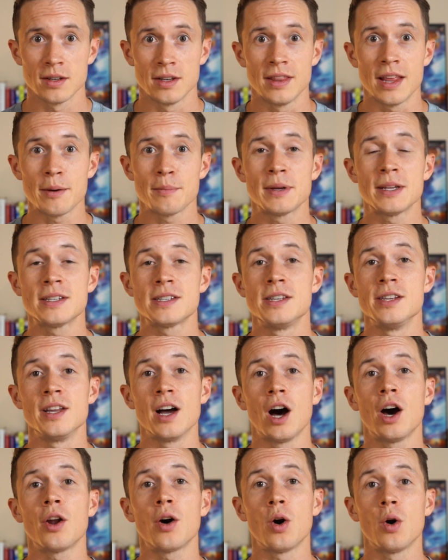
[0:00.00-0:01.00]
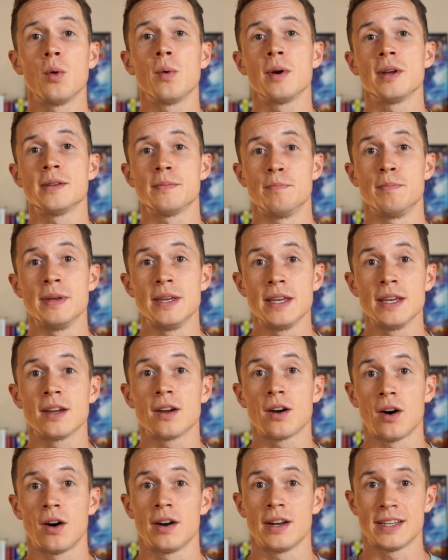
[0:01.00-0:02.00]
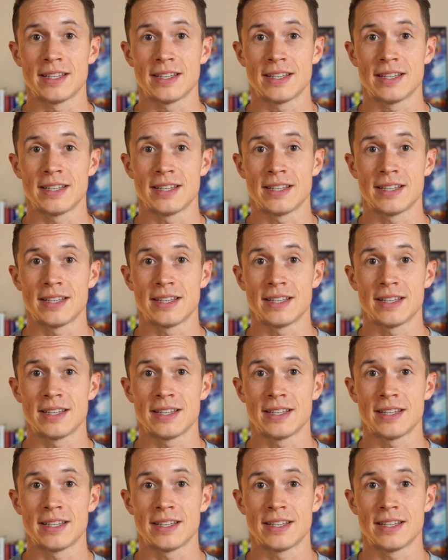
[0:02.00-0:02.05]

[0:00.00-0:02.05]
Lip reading: And that means not always being on a